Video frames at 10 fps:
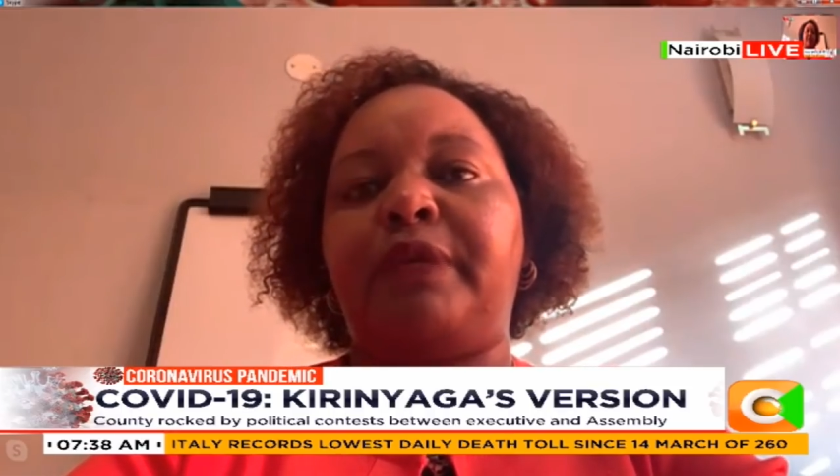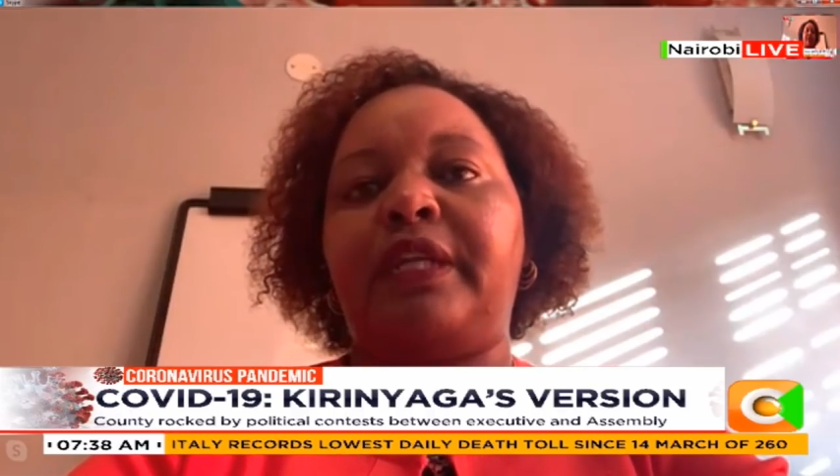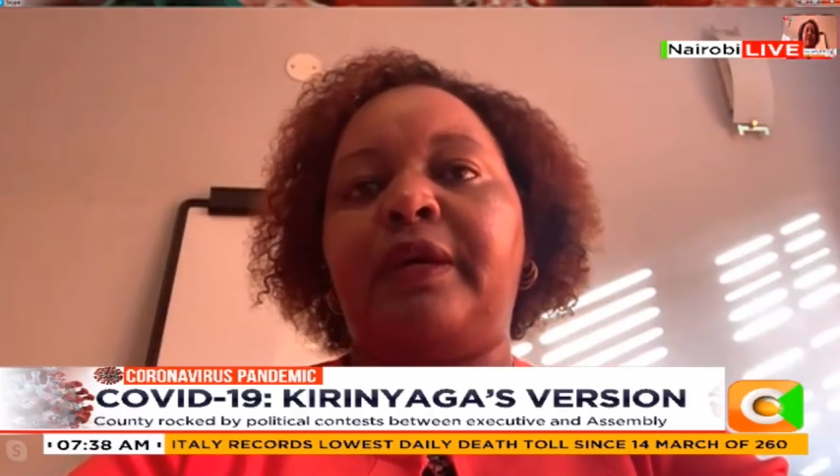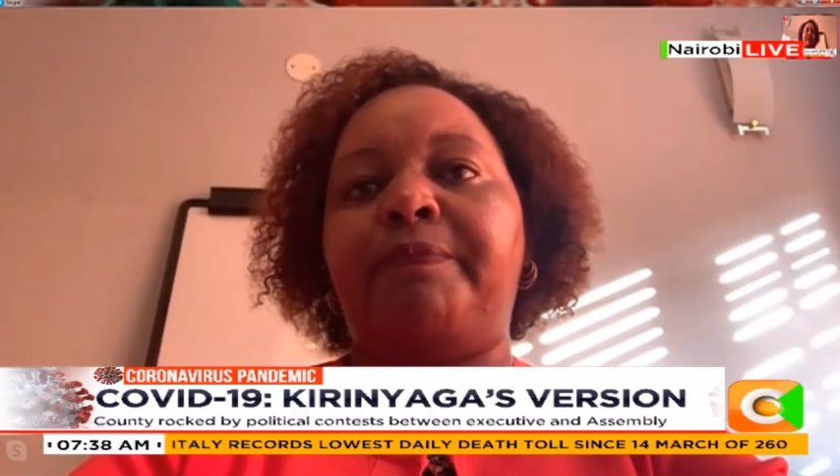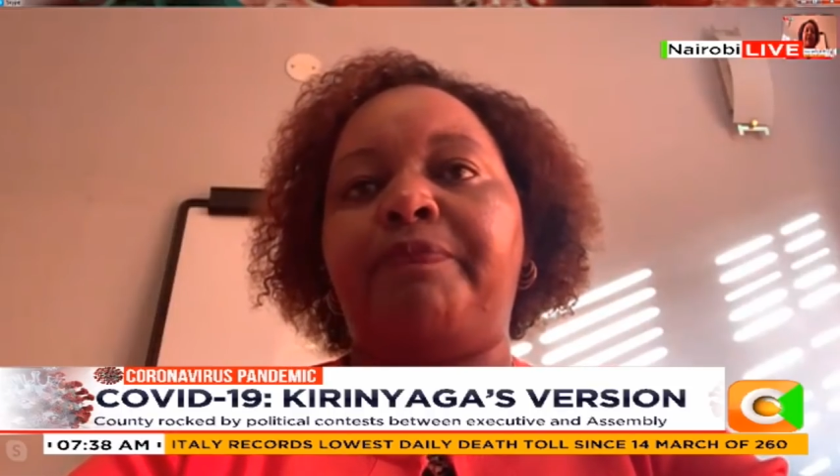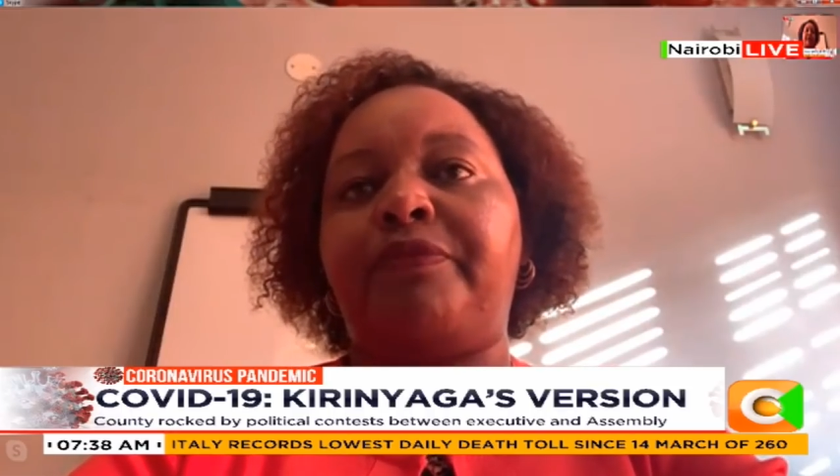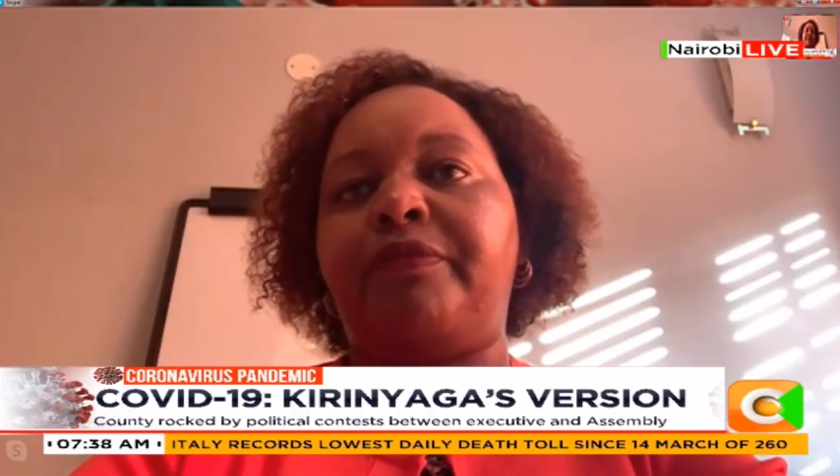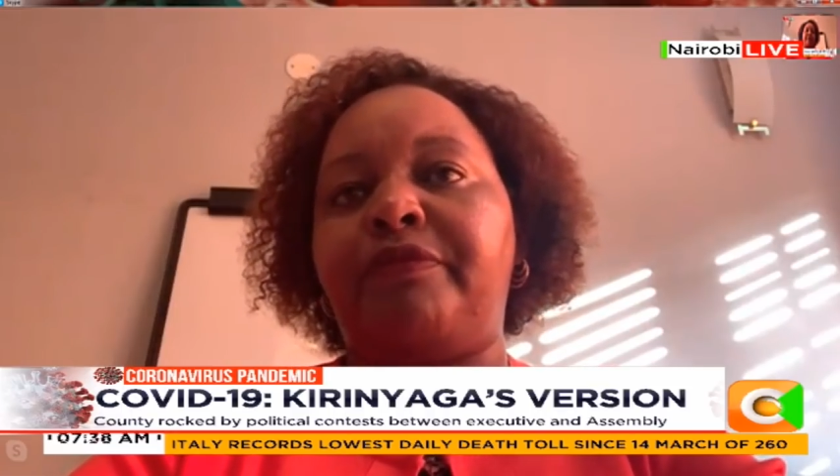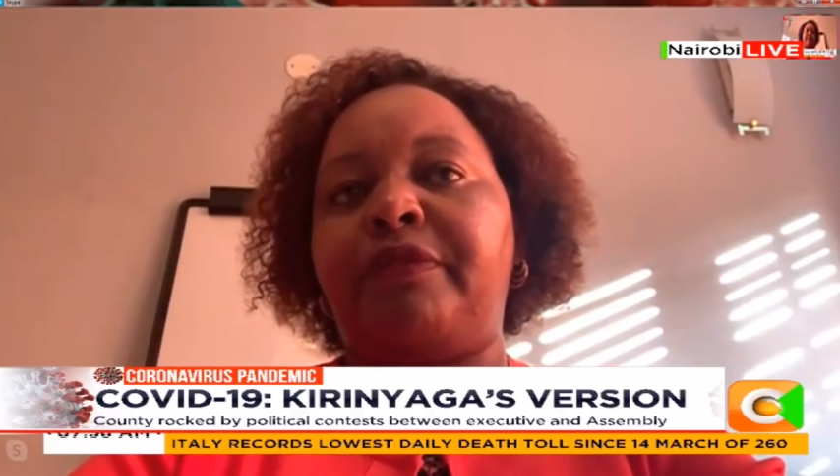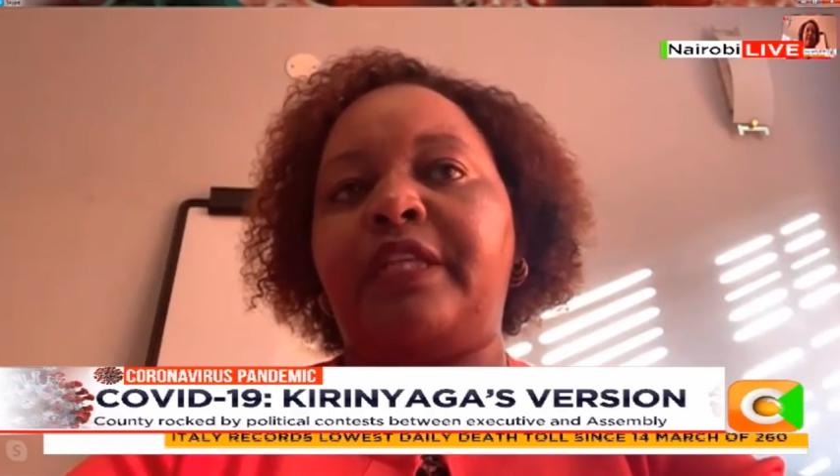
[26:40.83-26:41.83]
But um,
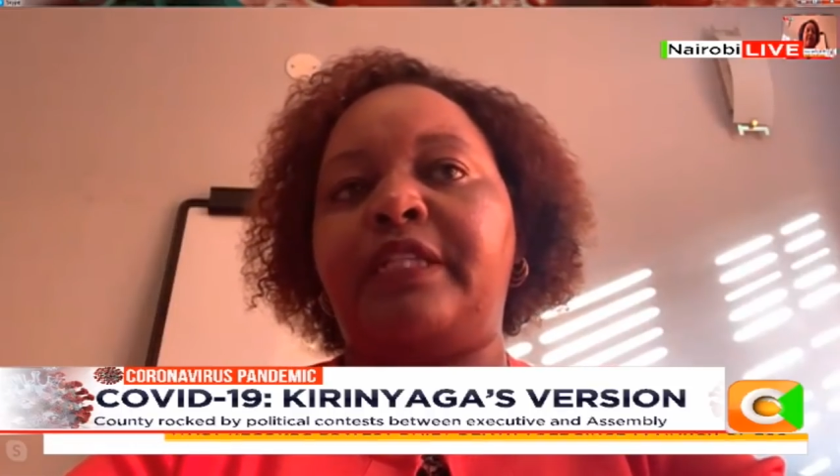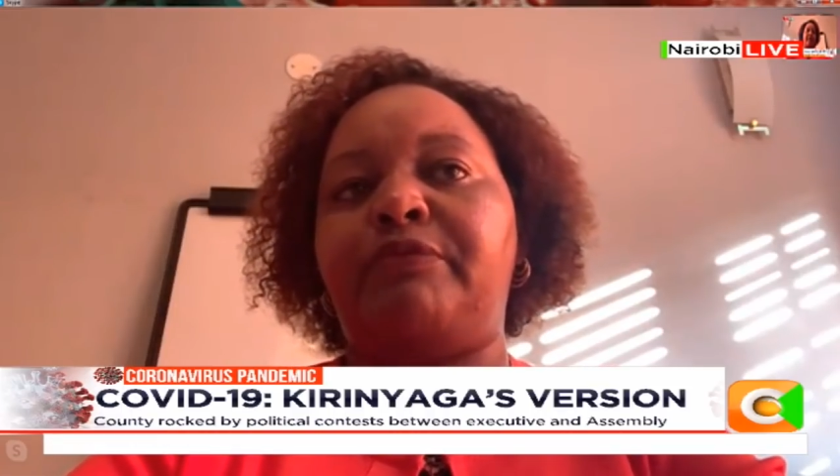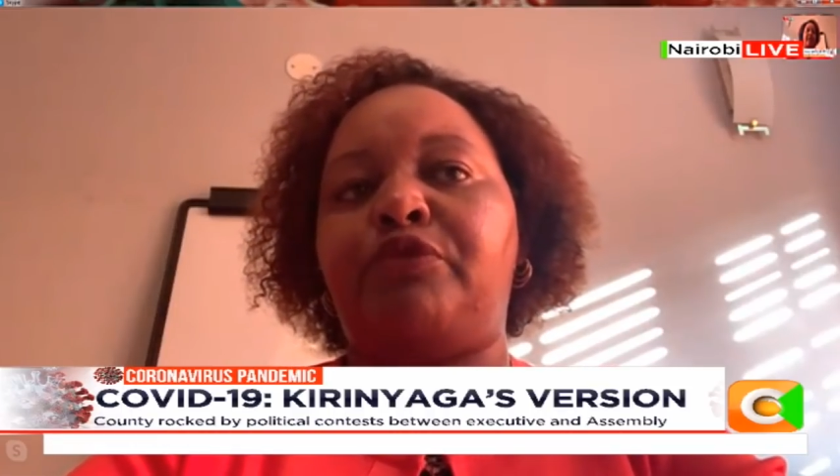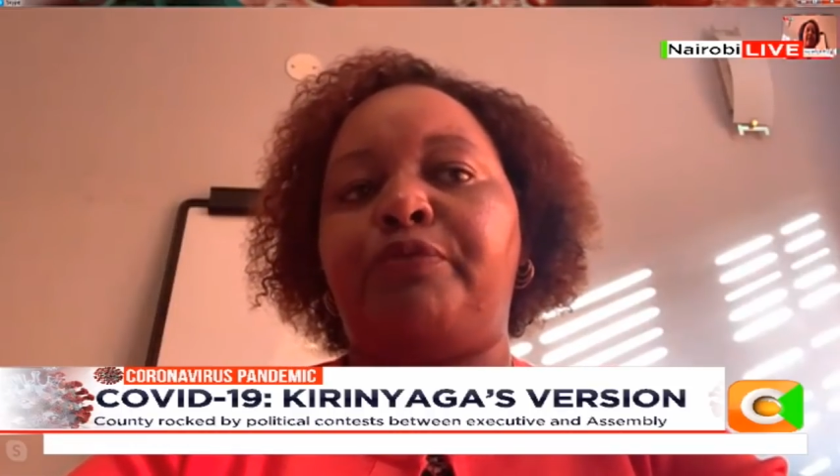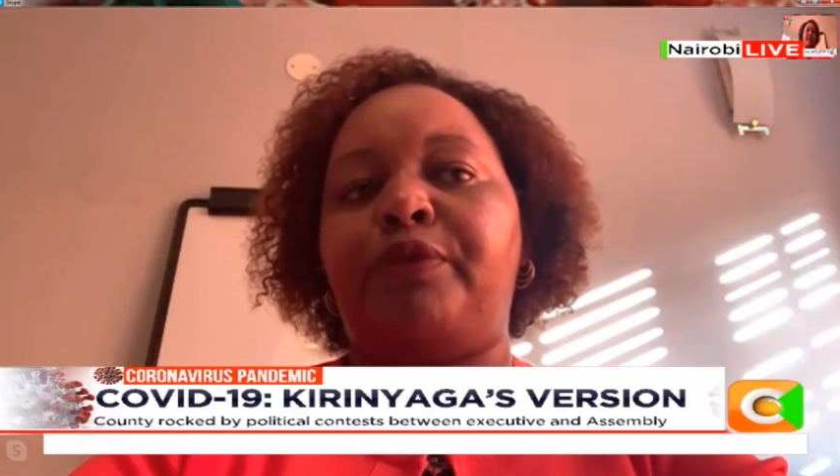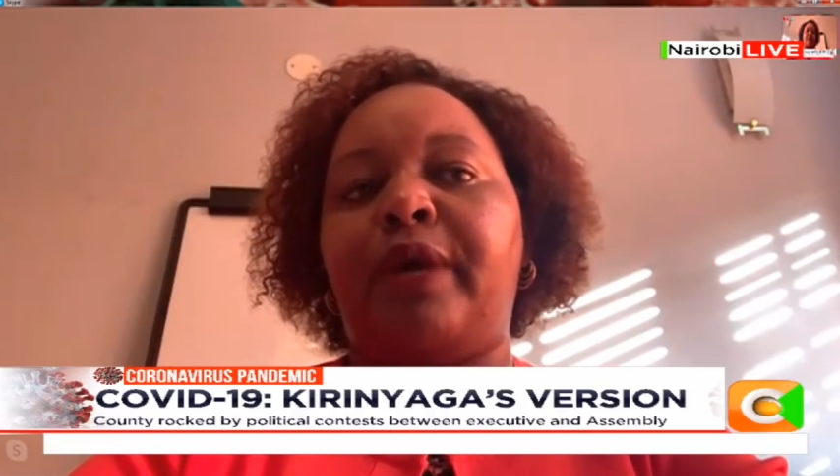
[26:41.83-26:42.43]
they seem to be